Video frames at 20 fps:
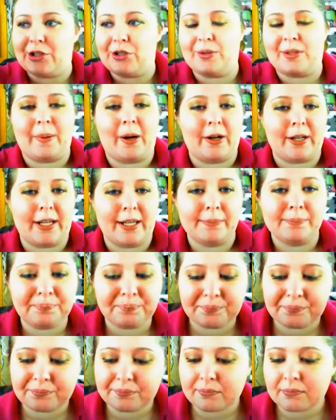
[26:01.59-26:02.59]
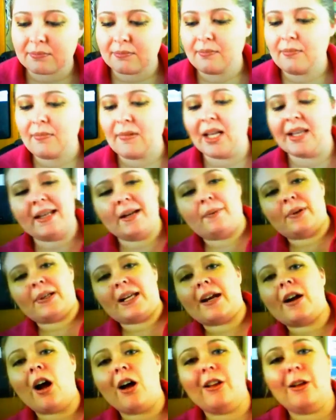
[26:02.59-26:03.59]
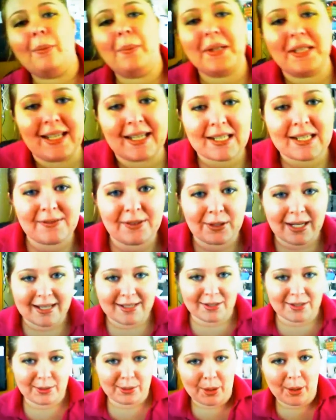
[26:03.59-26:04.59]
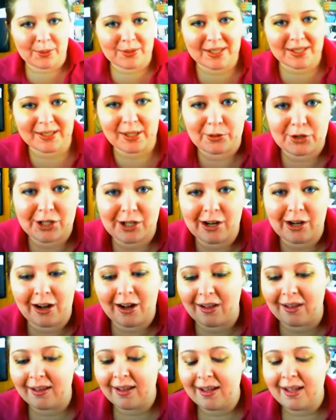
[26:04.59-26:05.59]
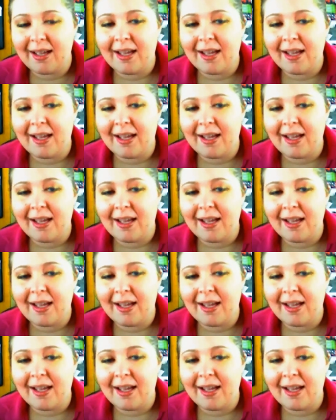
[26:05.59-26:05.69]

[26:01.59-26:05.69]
to choose party. And then when I call them in the next few days through their hostess coaching call,